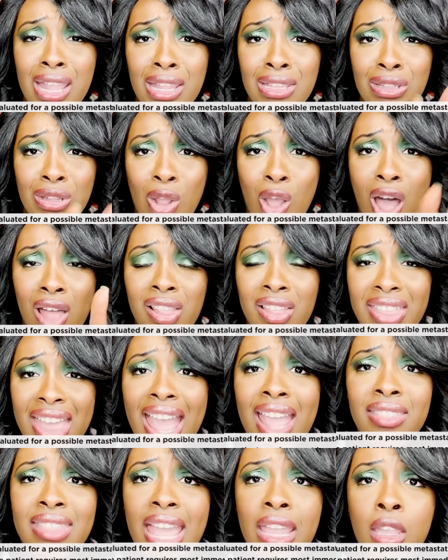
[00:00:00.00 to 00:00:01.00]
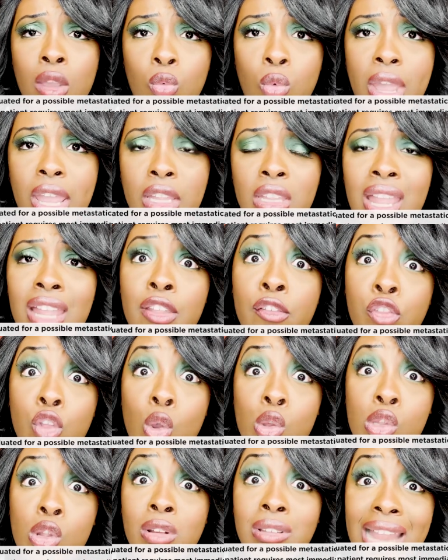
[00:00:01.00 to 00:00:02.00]
and all of that, that can wait. None of
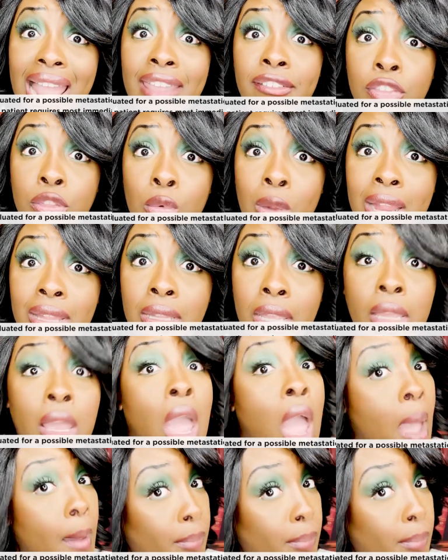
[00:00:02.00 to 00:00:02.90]
those are life-threatening.